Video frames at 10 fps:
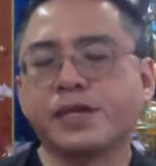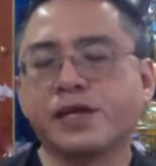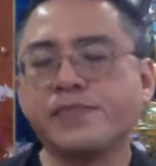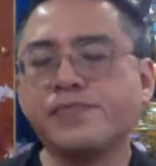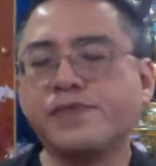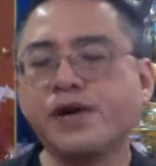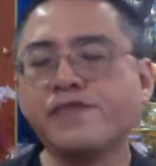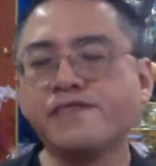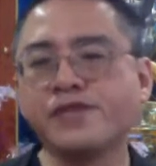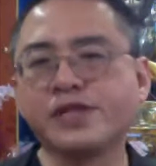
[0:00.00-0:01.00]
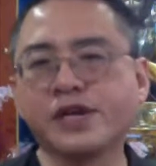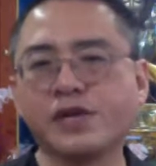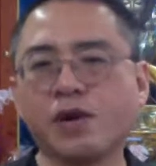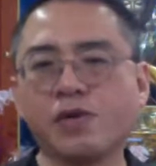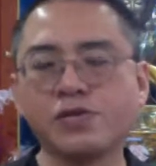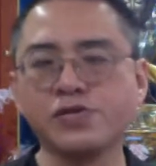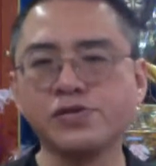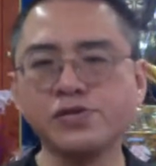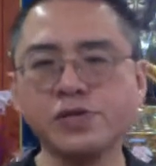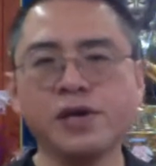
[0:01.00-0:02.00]
in breath, we take in
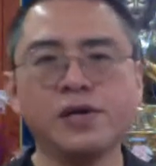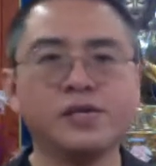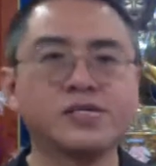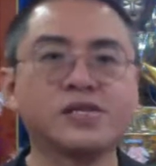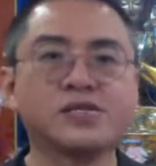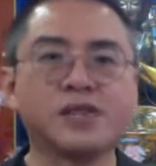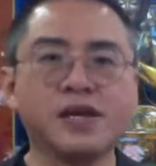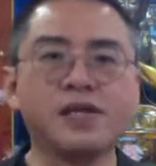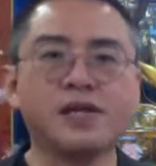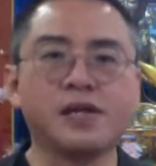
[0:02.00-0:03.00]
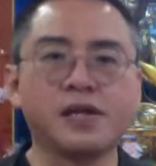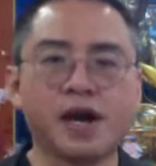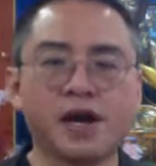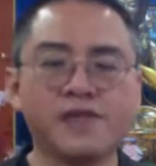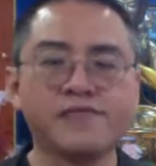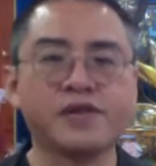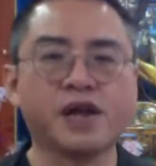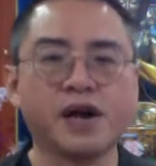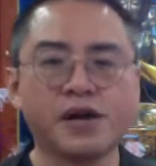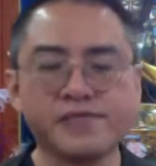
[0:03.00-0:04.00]
oxygen, sustain life, the
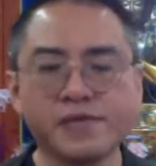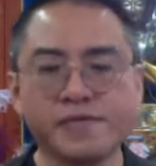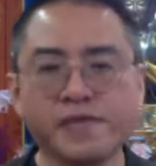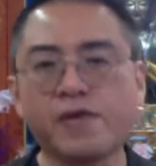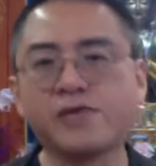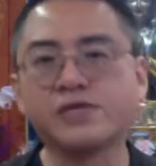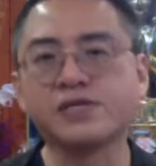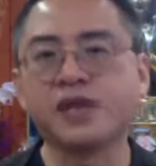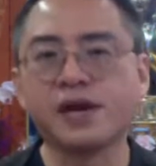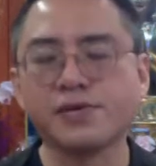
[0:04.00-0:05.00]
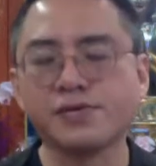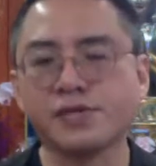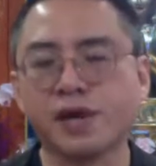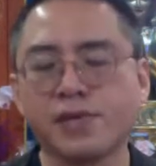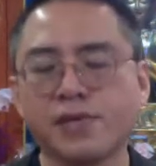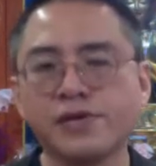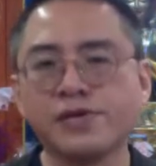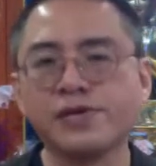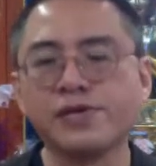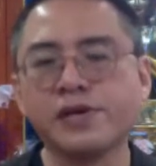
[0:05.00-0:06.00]
lives of all the cells in our body,